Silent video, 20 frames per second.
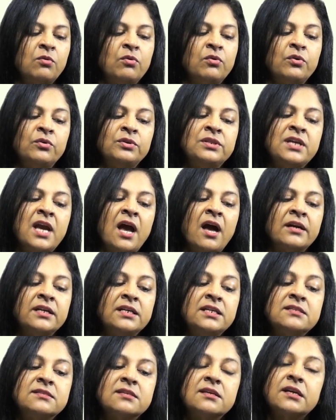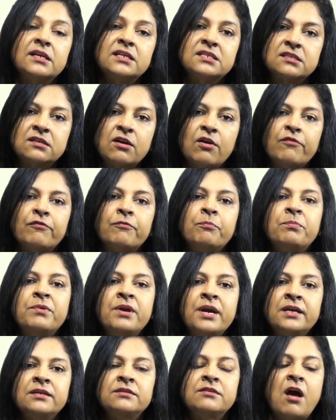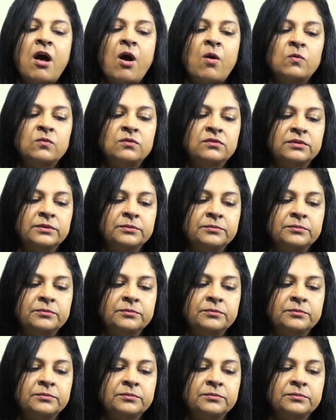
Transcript: or there is a risk of breakdown.